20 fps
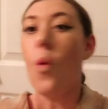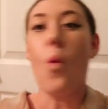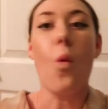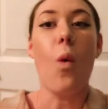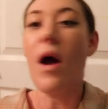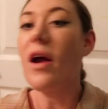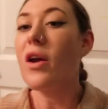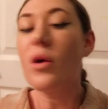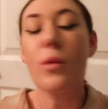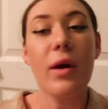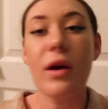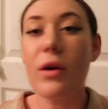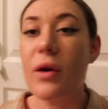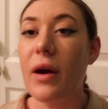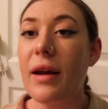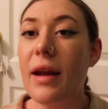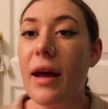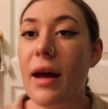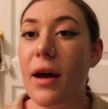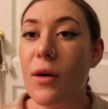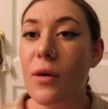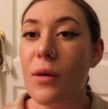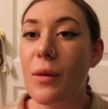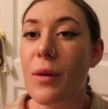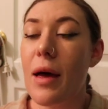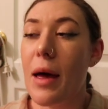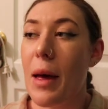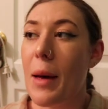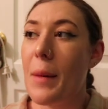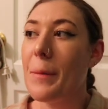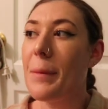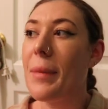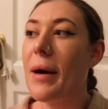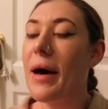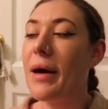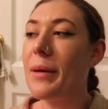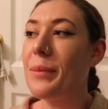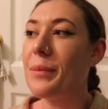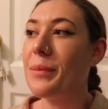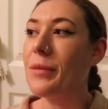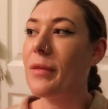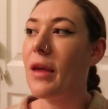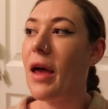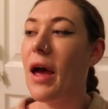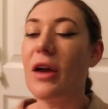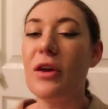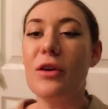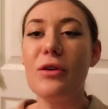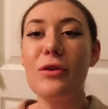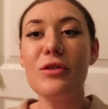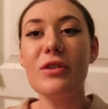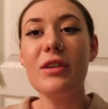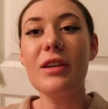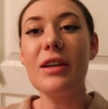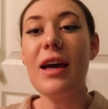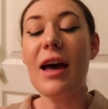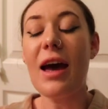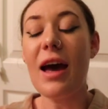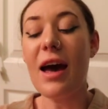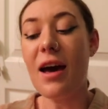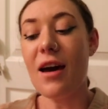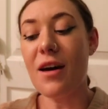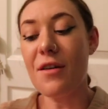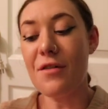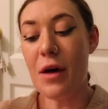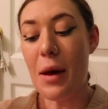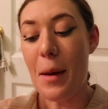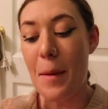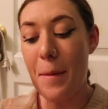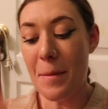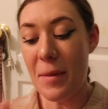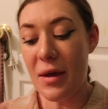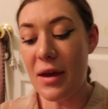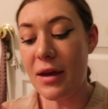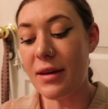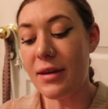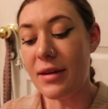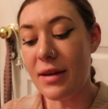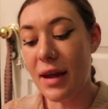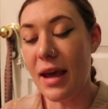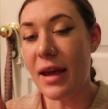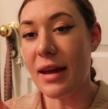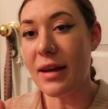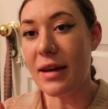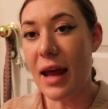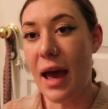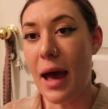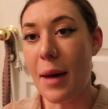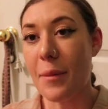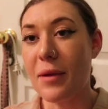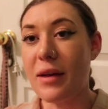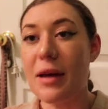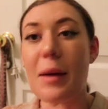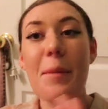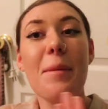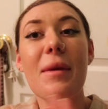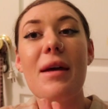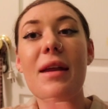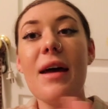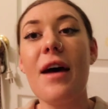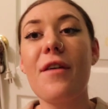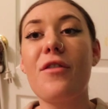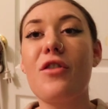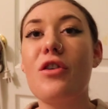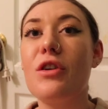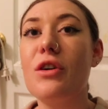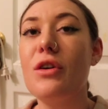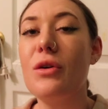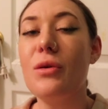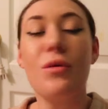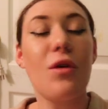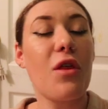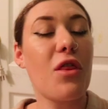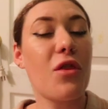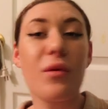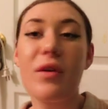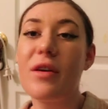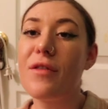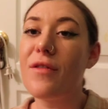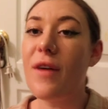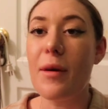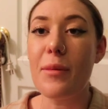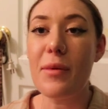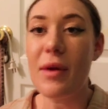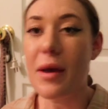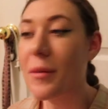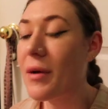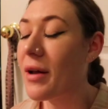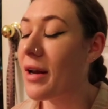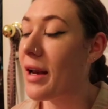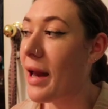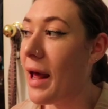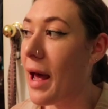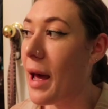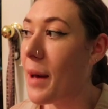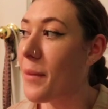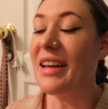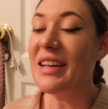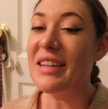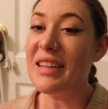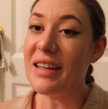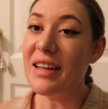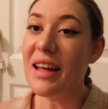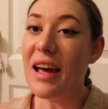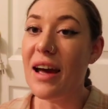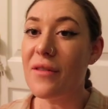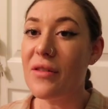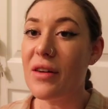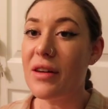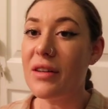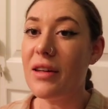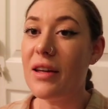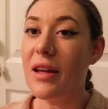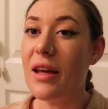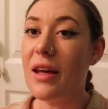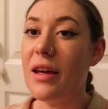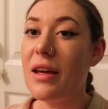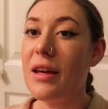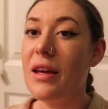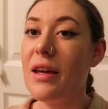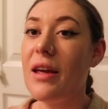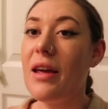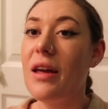wide awake right now, but I usually have a midday nap, like a mid-afternoon, three to five p m kind of nap. I didn't have that today,